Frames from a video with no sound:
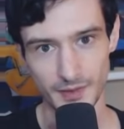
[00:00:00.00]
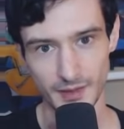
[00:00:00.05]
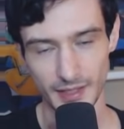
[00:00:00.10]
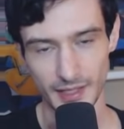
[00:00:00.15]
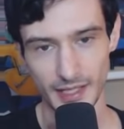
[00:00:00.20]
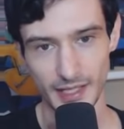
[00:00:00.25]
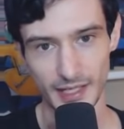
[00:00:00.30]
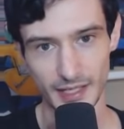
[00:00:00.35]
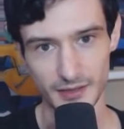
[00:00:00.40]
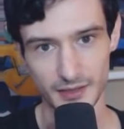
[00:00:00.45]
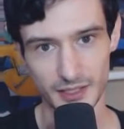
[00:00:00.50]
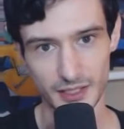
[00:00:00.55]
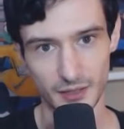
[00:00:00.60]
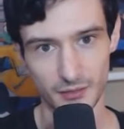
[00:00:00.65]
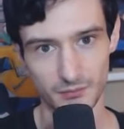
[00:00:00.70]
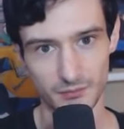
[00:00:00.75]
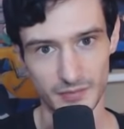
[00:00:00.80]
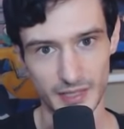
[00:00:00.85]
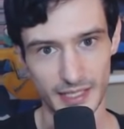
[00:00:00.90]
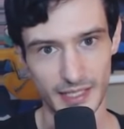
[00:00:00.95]
And, you know,
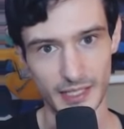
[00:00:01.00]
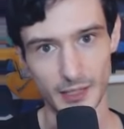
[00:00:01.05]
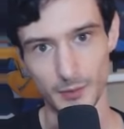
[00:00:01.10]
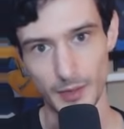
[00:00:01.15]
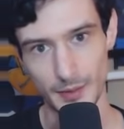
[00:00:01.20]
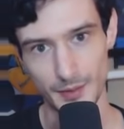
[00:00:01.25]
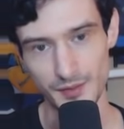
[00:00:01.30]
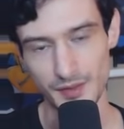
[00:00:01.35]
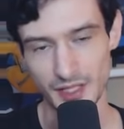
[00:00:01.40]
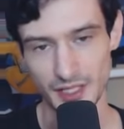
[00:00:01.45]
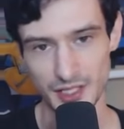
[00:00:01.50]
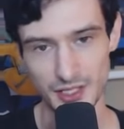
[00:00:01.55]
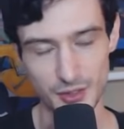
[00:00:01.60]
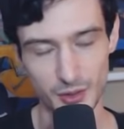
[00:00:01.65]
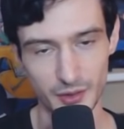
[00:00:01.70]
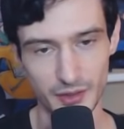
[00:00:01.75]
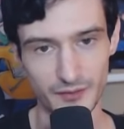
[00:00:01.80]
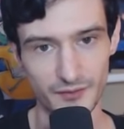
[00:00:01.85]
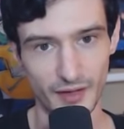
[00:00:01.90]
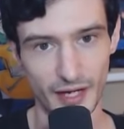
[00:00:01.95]
they get away with it. It's
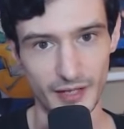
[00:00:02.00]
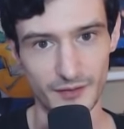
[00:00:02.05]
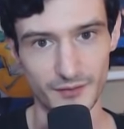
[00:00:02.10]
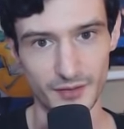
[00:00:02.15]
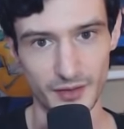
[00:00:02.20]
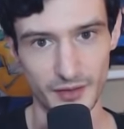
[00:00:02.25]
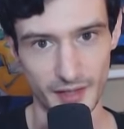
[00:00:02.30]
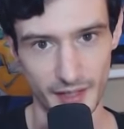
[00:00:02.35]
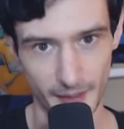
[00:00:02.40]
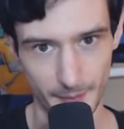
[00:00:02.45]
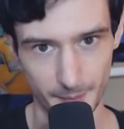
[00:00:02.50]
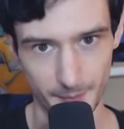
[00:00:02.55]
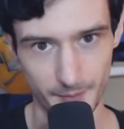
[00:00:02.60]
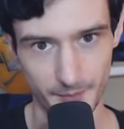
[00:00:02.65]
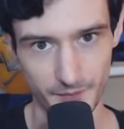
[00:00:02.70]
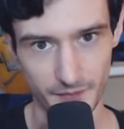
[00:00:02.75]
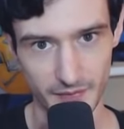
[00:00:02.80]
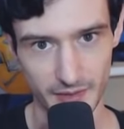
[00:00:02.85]
totally fine for them.